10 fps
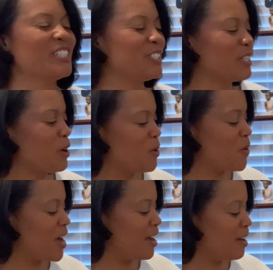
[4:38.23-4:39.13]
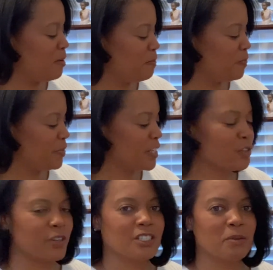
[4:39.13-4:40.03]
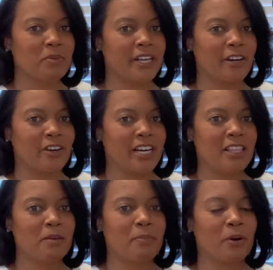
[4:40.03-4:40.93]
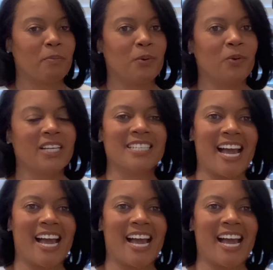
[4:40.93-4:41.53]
So um, this Christian Planner in the purple is